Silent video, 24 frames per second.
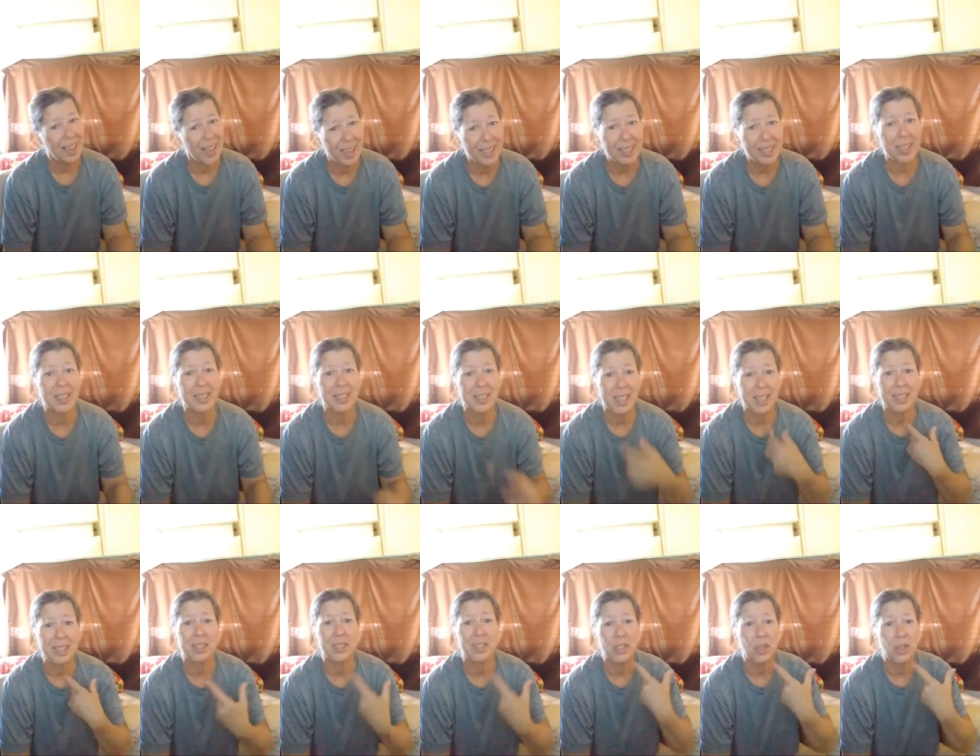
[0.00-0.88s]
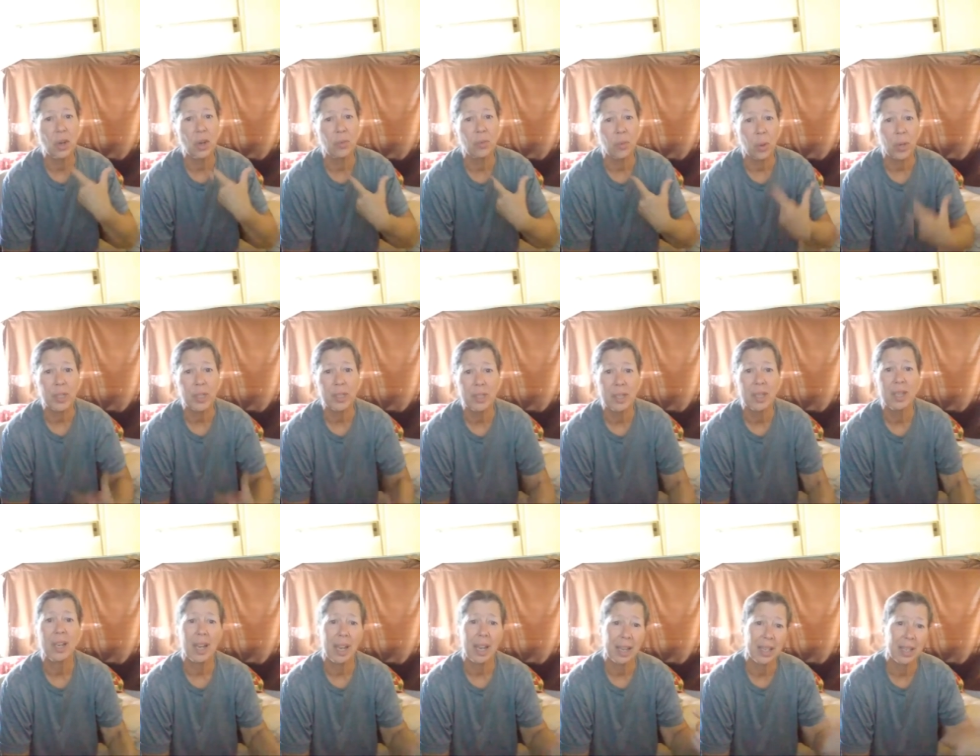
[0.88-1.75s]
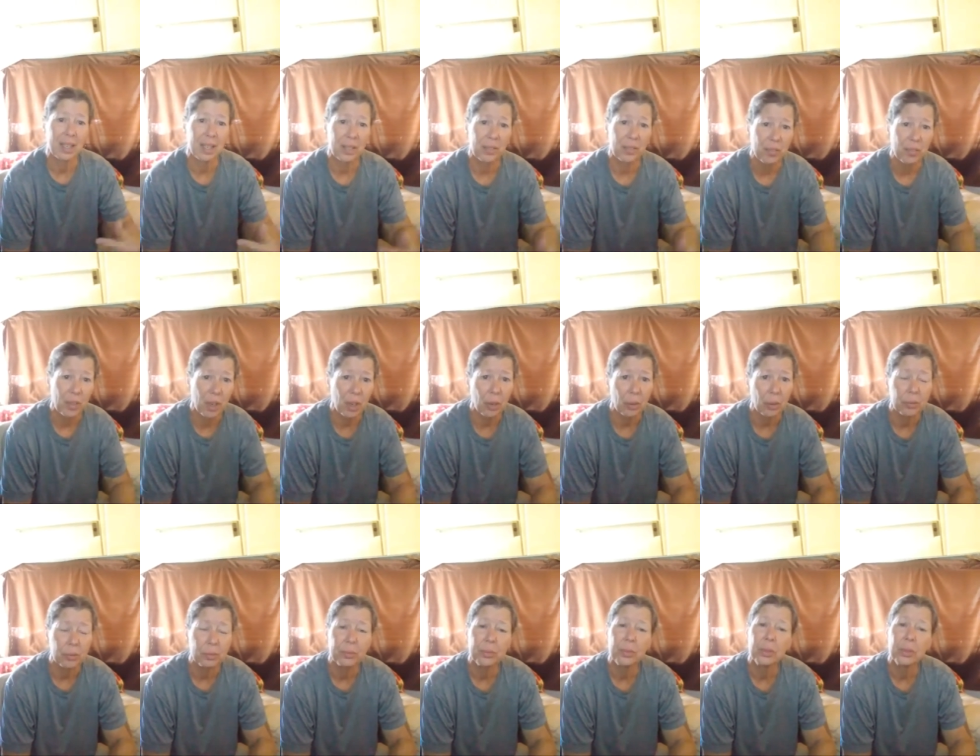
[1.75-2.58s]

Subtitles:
I got to take this no voice and get on the phone.